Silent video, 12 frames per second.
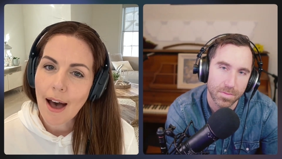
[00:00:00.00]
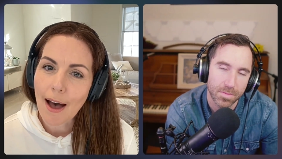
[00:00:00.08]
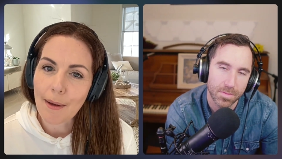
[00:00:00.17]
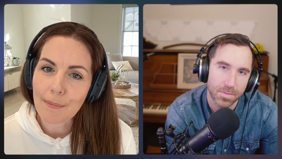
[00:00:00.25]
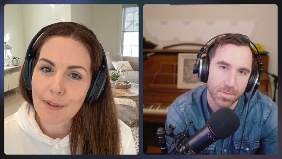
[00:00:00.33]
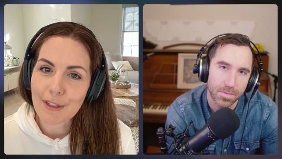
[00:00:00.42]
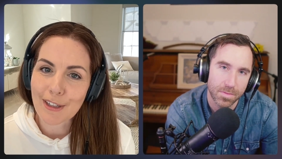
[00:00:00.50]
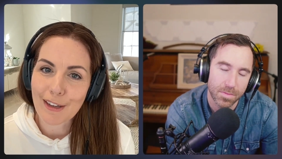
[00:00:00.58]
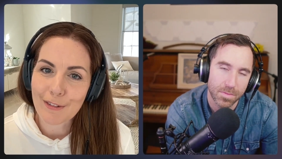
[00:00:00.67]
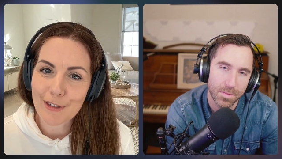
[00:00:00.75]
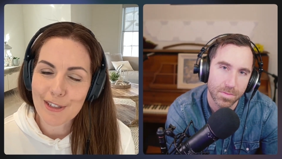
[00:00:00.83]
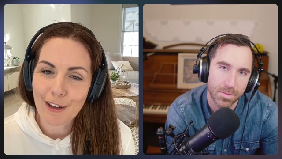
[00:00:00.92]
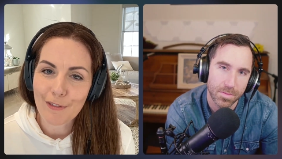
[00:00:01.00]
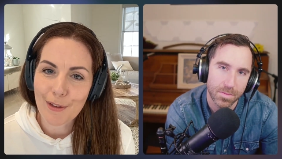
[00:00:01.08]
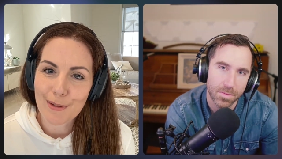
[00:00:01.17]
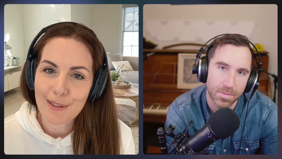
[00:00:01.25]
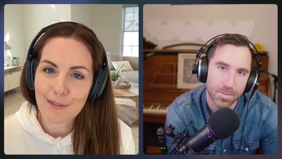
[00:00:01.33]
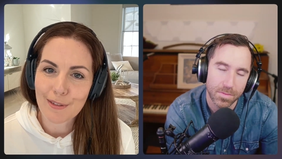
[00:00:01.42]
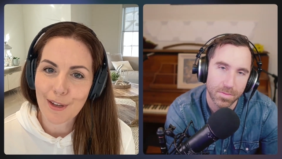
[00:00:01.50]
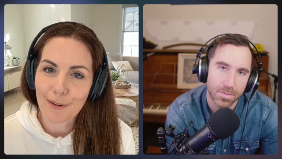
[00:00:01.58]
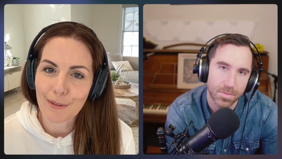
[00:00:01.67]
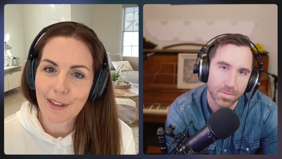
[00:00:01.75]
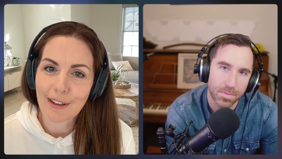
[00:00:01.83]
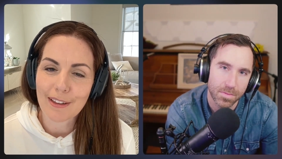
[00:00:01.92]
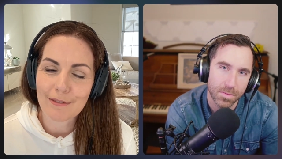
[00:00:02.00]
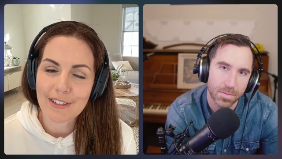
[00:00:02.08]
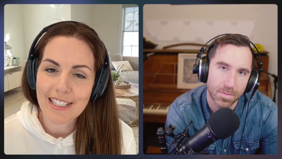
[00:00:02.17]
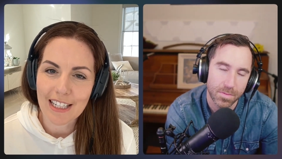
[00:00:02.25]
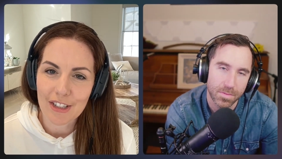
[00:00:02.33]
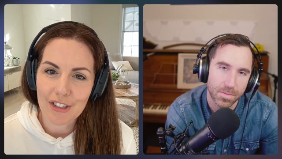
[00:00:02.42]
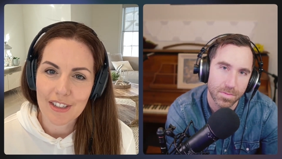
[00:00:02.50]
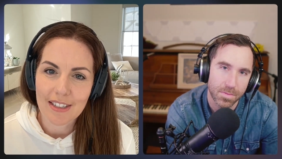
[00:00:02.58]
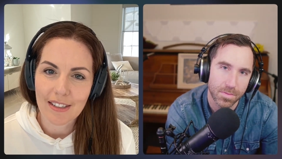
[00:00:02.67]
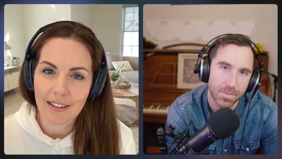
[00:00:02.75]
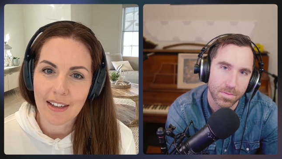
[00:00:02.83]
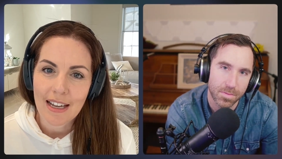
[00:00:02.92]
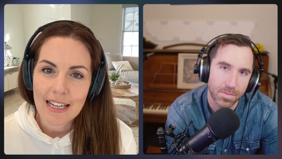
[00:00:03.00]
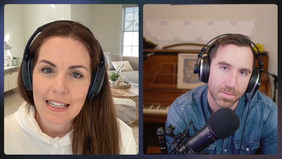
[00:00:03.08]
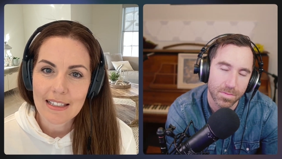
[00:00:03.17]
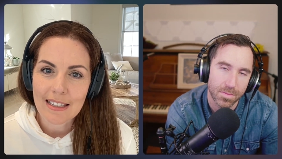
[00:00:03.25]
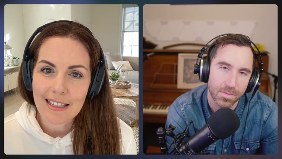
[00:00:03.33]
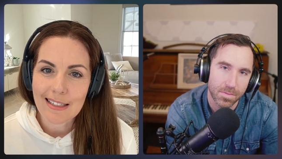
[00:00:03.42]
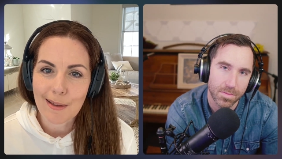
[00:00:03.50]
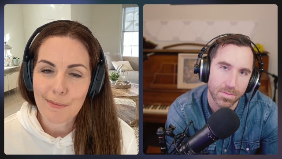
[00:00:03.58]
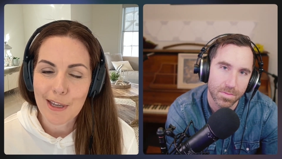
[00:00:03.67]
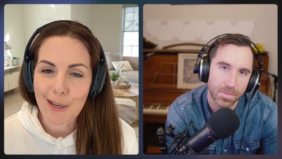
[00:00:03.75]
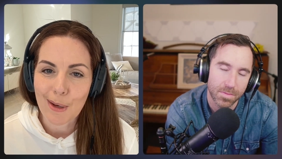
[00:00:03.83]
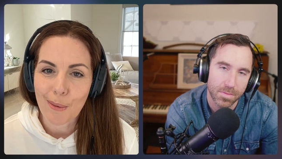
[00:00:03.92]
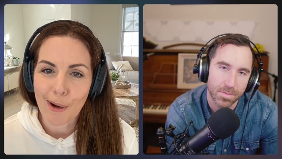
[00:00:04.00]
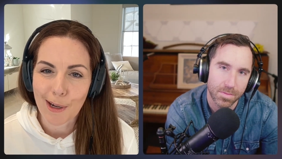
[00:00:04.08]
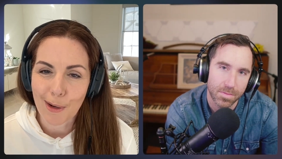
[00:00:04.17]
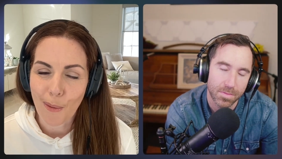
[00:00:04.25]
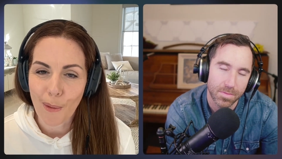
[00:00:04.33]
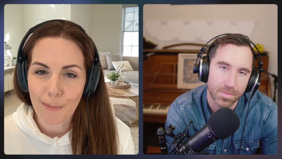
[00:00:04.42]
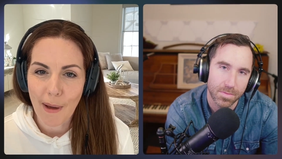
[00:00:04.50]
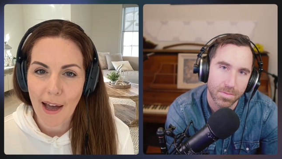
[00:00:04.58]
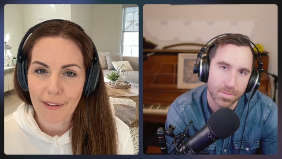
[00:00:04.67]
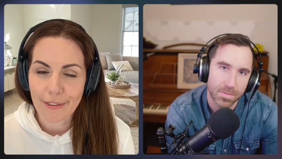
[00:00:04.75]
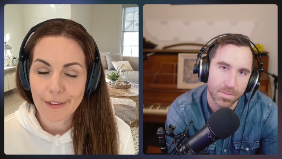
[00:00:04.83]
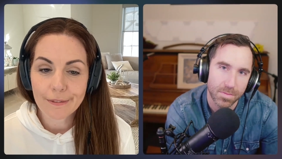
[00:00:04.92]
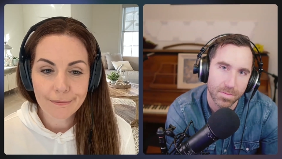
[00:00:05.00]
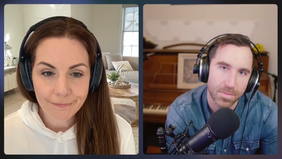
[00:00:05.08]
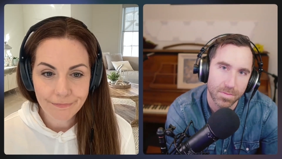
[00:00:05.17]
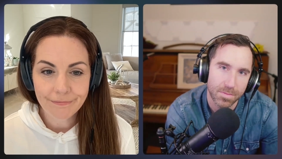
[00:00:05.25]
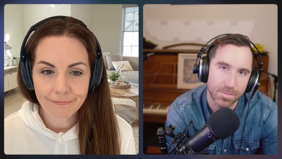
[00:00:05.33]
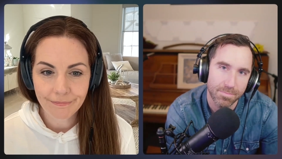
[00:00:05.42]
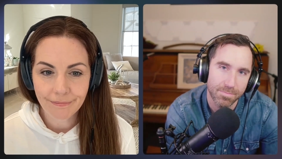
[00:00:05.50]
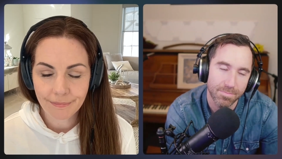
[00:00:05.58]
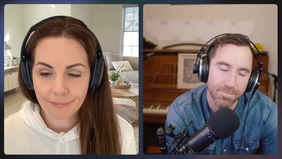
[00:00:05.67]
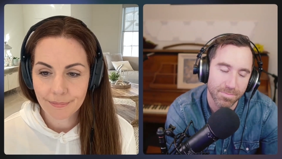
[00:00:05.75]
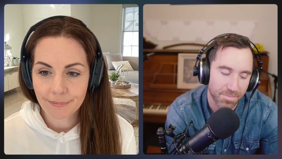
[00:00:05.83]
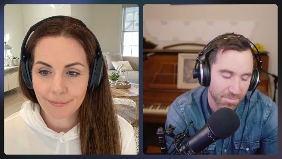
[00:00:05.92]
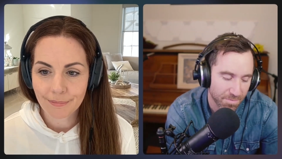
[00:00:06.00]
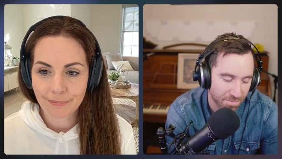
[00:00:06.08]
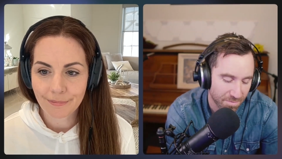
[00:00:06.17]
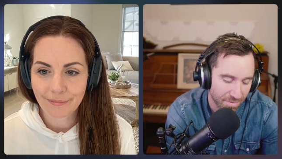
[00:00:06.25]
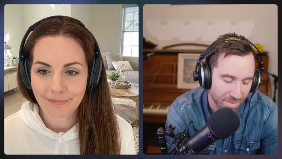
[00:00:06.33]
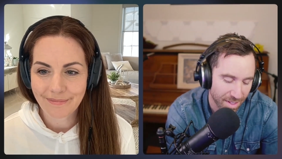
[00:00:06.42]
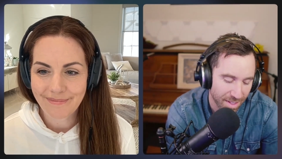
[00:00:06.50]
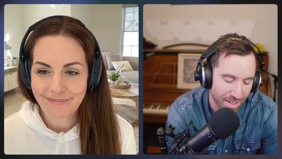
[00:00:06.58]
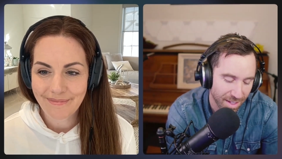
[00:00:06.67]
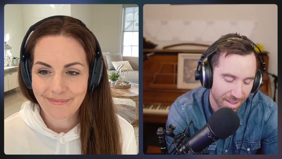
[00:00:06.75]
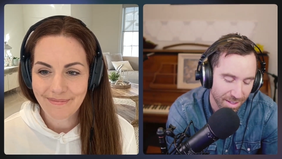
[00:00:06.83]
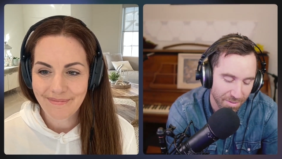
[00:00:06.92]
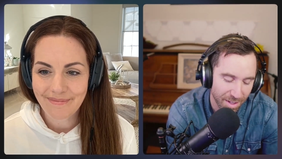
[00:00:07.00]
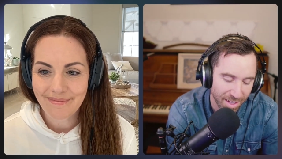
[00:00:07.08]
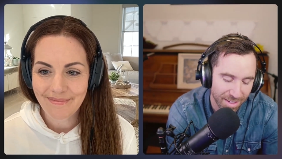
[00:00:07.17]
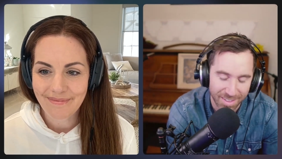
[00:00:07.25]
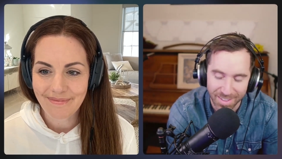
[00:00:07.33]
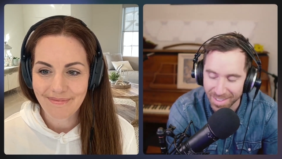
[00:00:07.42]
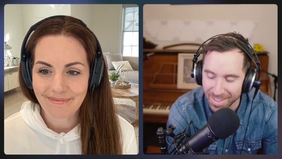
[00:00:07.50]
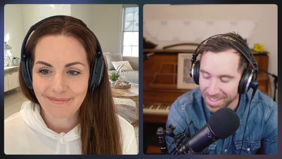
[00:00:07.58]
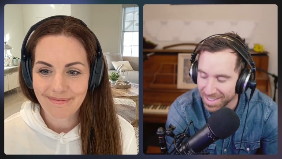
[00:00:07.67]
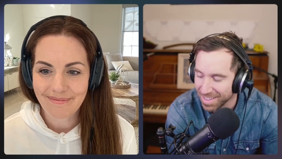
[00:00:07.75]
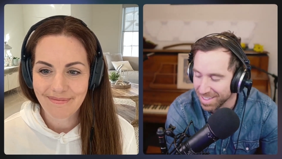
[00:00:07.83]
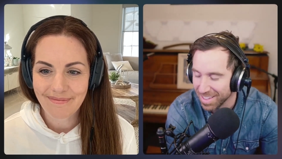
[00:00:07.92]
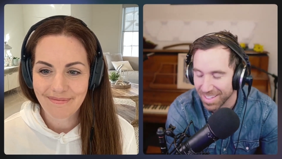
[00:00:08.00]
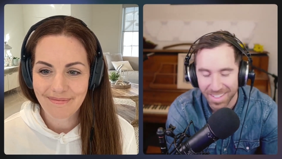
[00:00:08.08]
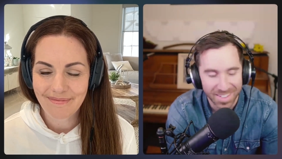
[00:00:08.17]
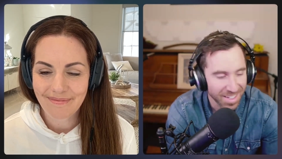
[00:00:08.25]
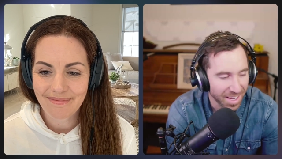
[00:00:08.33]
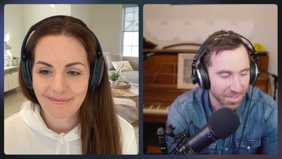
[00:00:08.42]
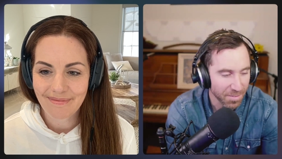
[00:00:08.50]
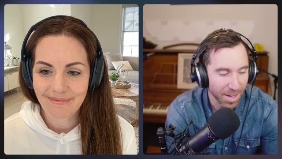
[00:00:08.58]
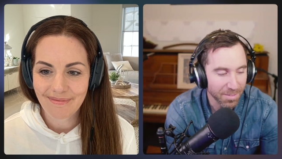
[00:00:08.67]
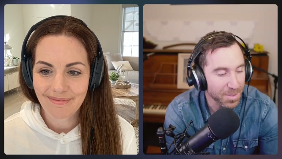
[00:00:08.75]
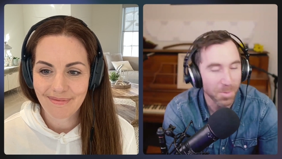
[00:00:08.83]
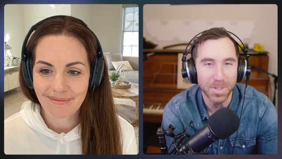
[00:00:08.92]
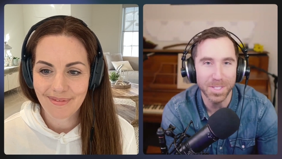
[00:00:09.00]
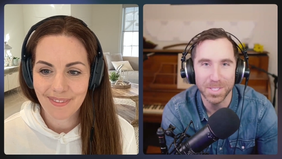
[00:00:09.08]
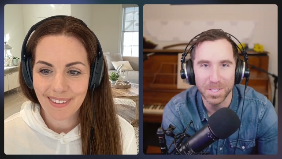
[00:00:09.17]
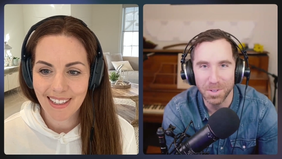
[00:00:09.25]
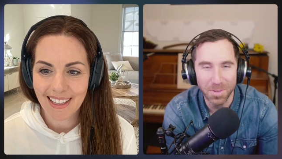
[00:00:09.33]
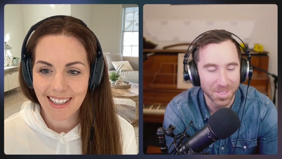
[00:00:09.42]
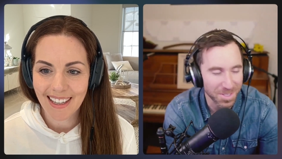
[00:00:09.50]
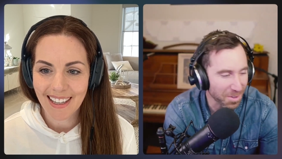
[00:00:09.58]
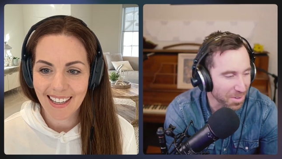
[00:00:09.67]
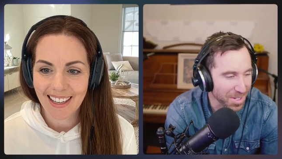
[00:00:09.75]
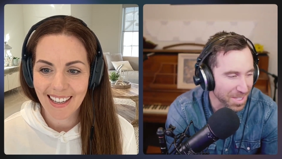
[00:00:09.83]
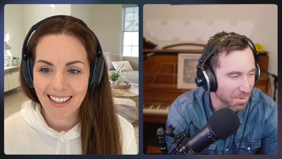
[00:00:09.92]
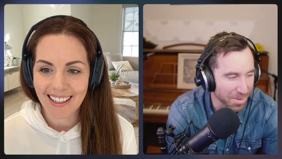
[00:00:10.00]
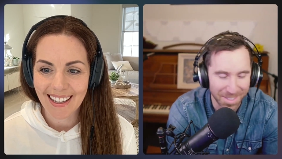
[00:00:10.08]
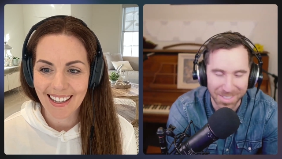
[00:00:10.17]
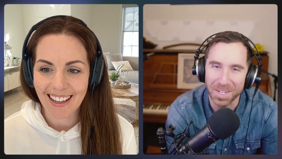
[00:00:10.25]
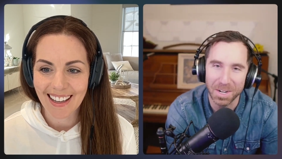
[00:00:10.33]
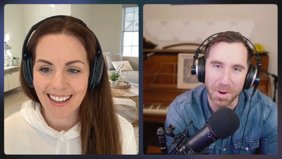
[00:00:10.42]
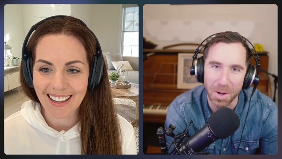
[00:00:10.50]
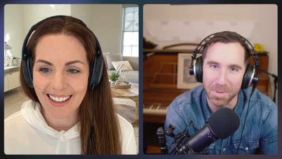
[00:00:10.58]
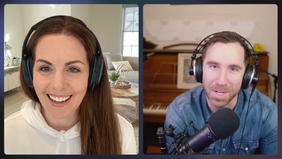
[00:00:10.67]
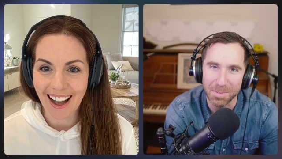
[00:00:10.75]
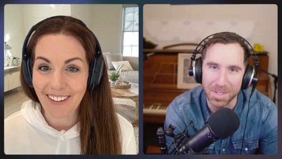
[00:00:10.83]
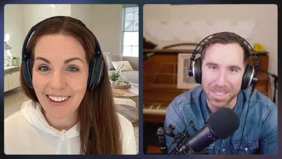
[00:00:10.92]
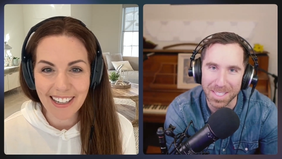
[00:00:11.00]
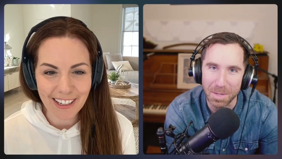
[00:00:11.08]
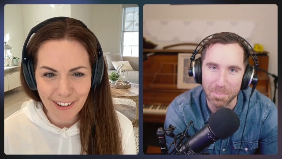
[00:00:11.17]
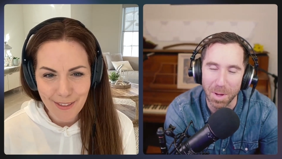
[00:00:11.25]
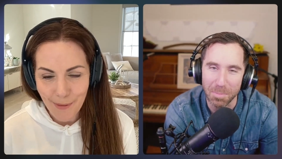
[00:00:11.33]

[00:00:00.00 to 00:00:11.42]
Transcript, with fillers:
Speaker 1: um, to give yourself those, you know, little invitations to see something new on an old path.
Speaker 2: Hmm. I love that. I have, I have so many short stories I want to share, Robin. I'm I just like